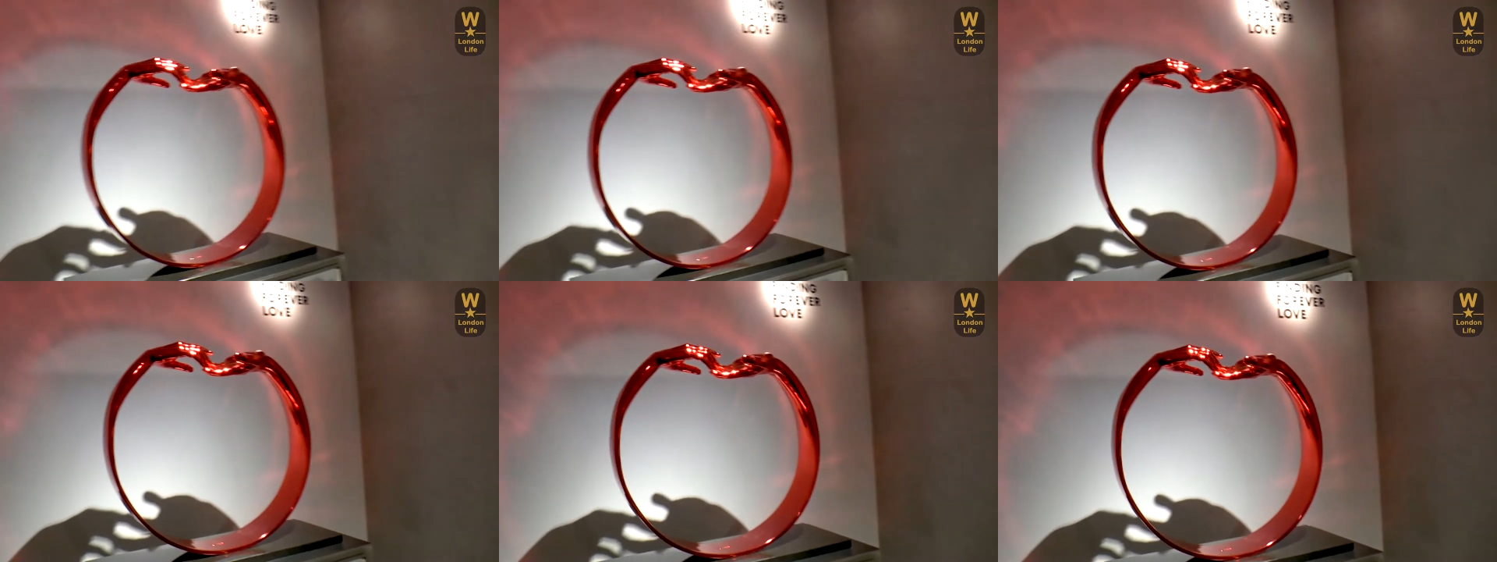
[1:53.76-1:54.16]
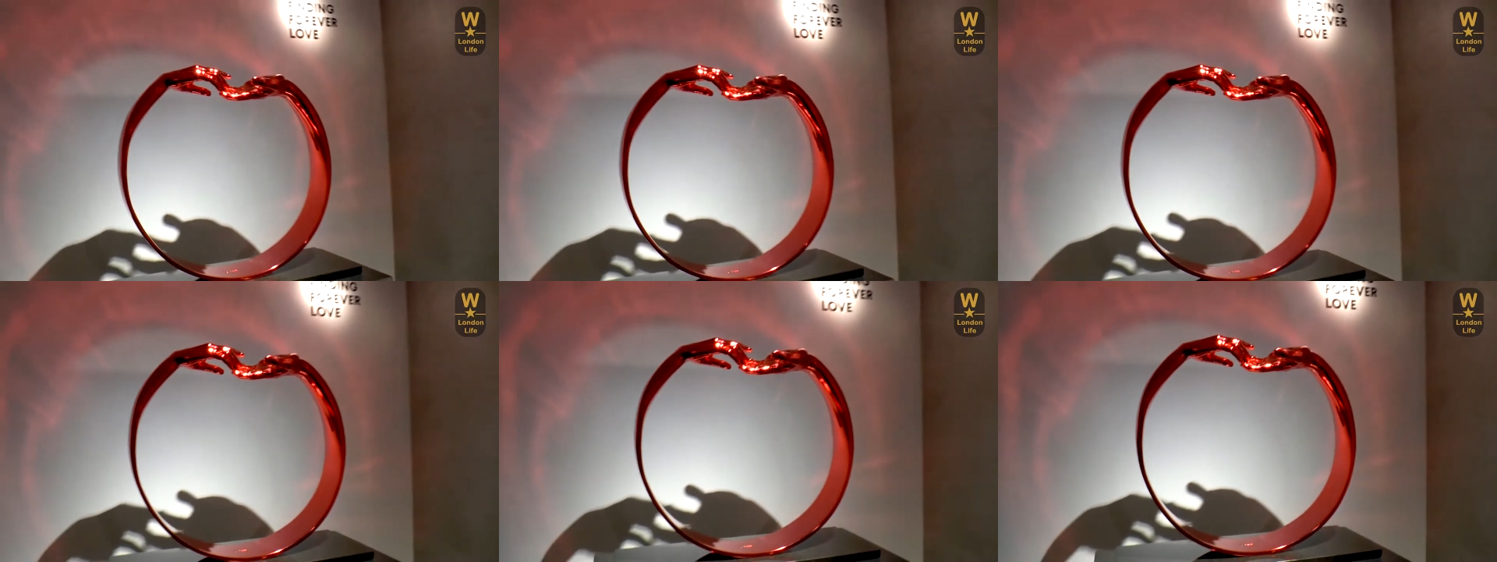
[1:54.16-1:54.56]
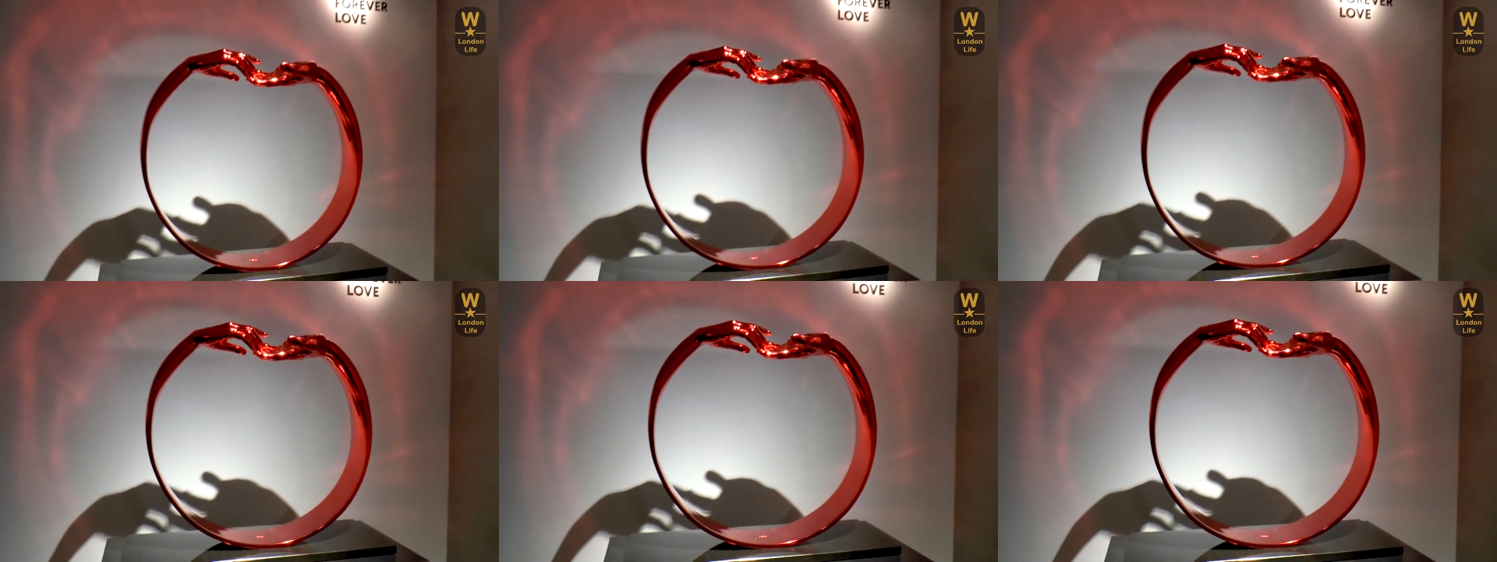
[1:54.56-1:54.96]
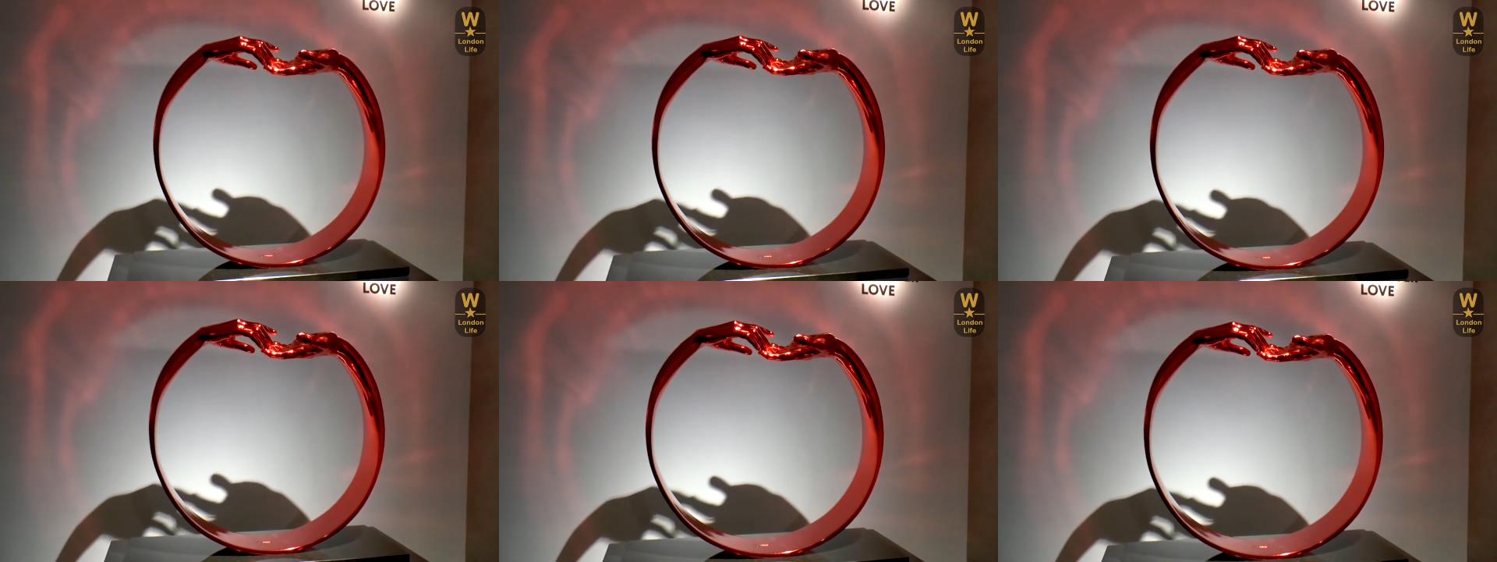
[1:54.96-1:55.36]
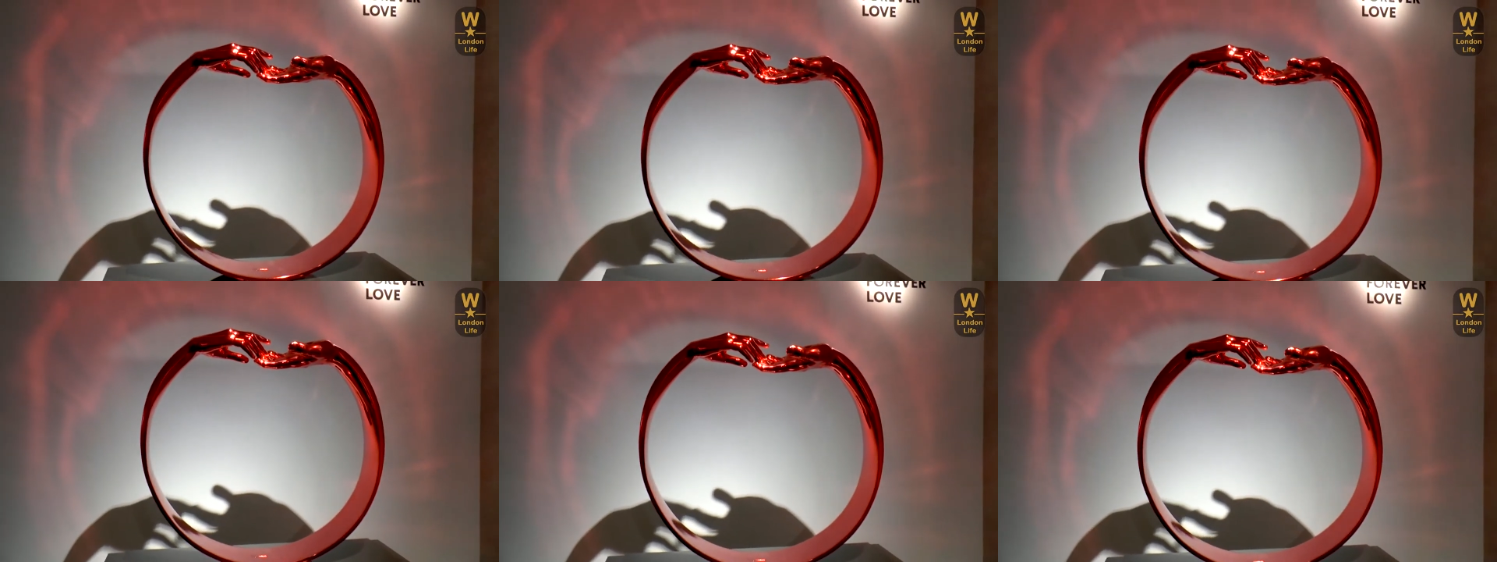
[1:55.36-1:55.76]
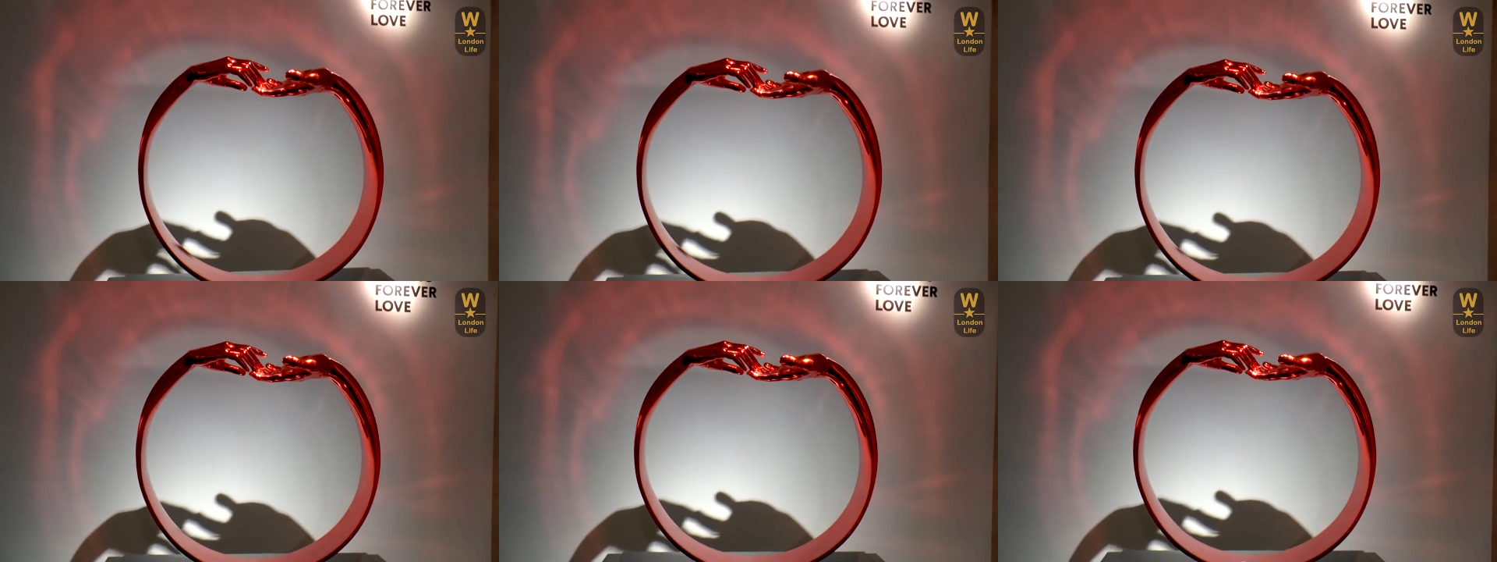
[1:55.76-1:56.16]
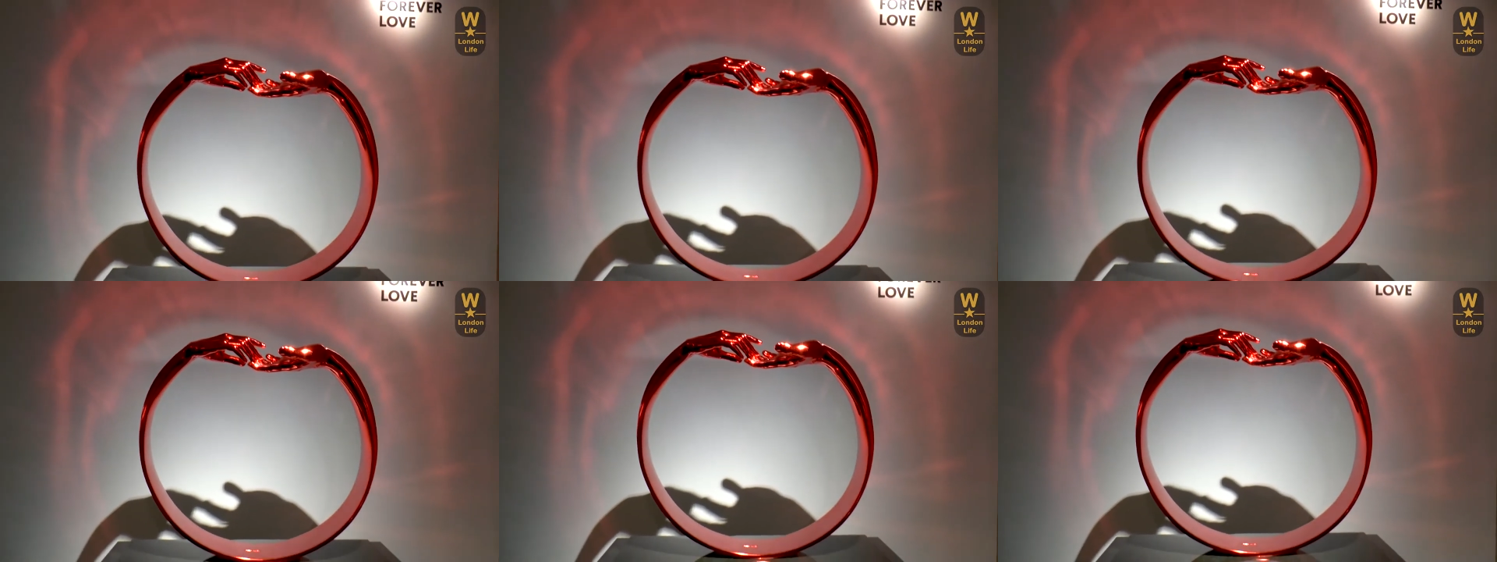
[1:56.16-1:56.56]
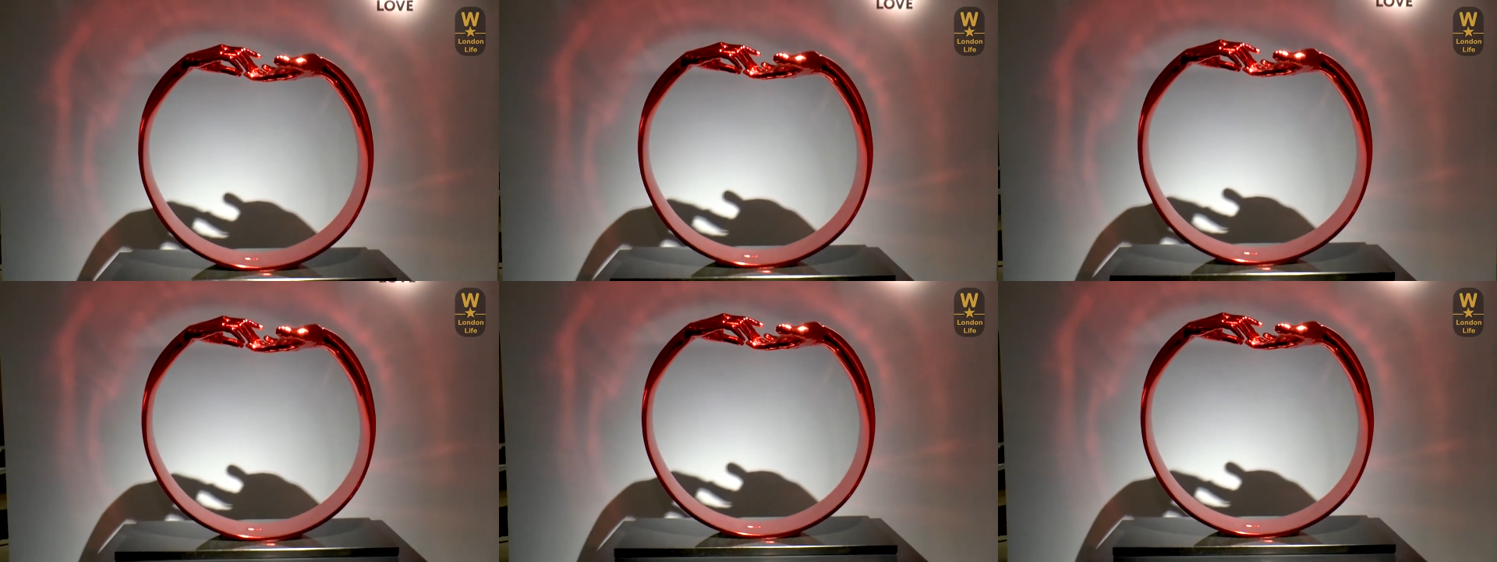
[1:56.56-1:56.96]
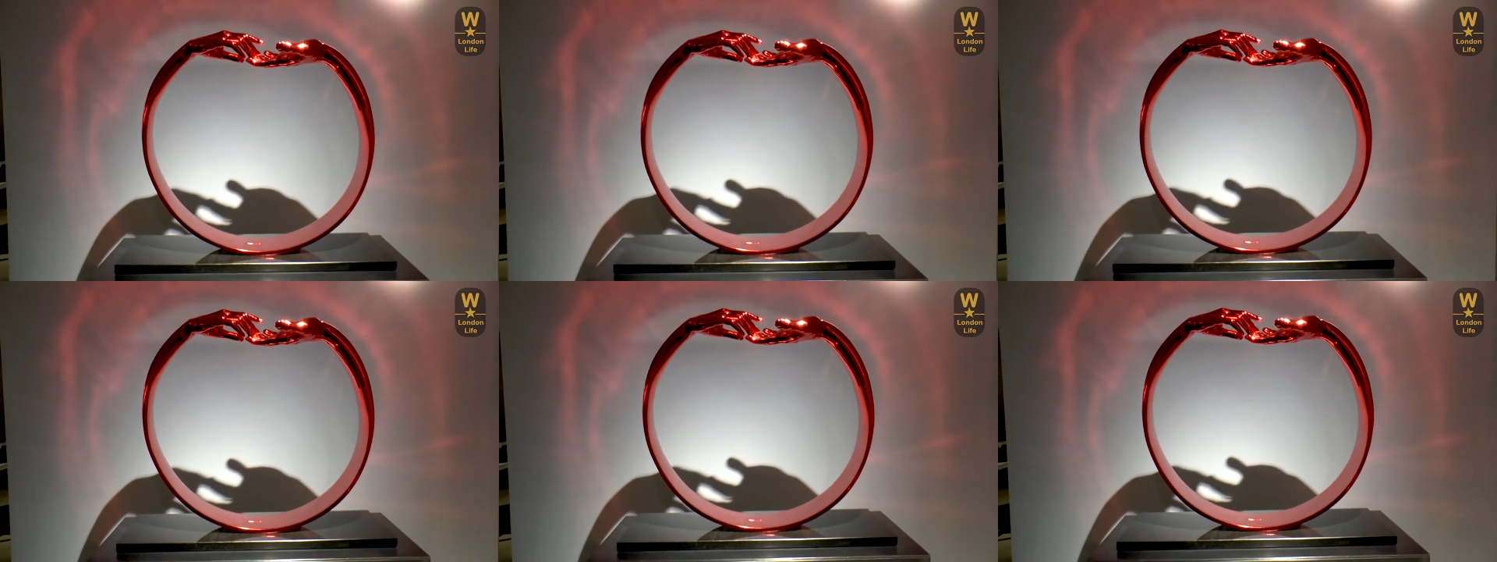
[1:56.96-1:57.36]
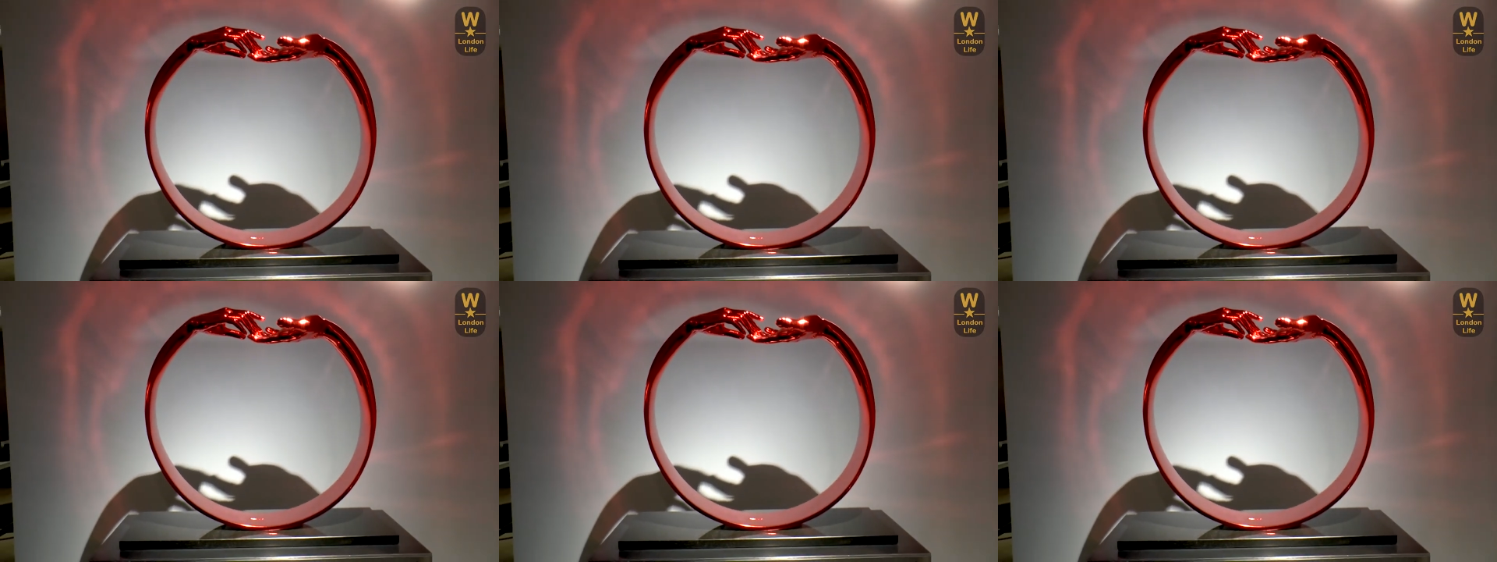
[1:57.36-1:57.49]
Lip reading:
No face is visible, so there are no lips to read.